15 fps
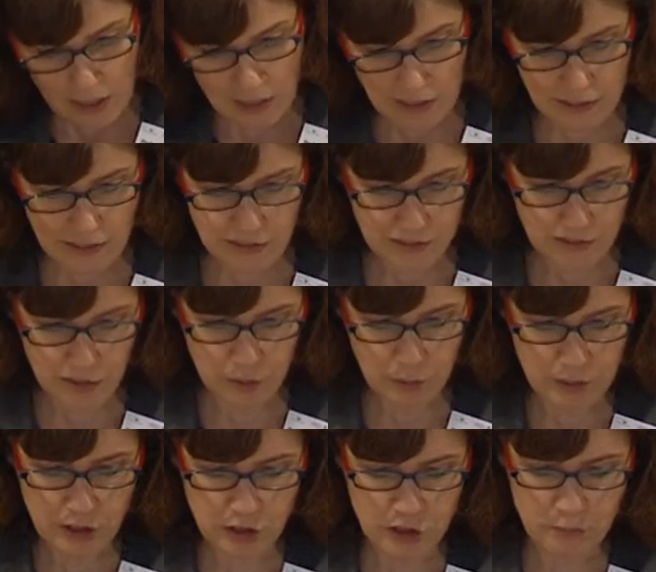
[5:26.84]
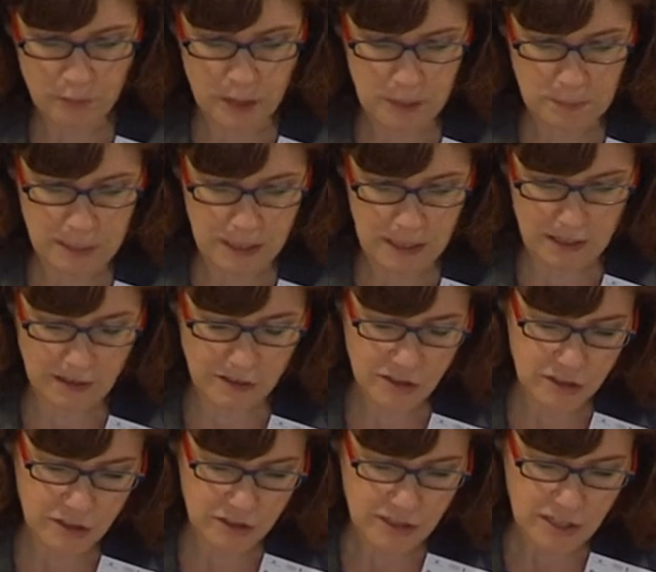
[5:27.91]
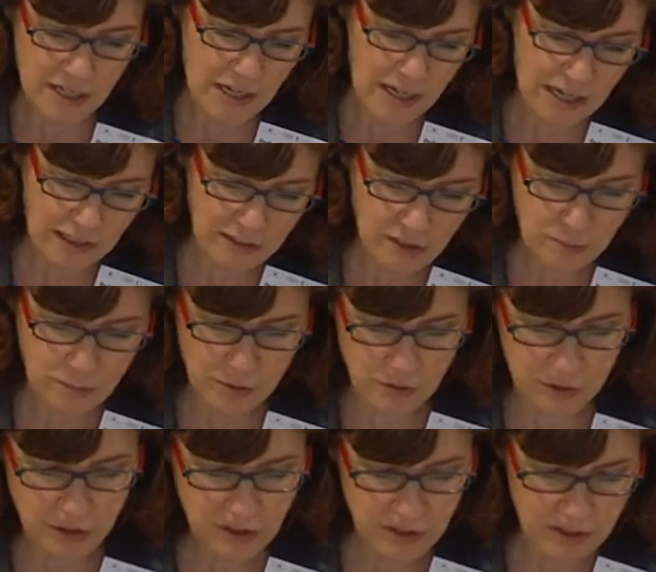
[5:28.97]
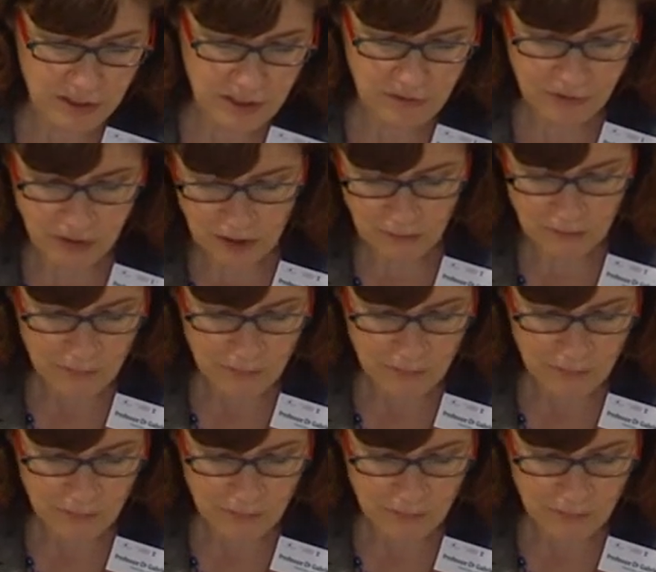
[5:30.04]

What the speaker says: and the question may be answered at the political level,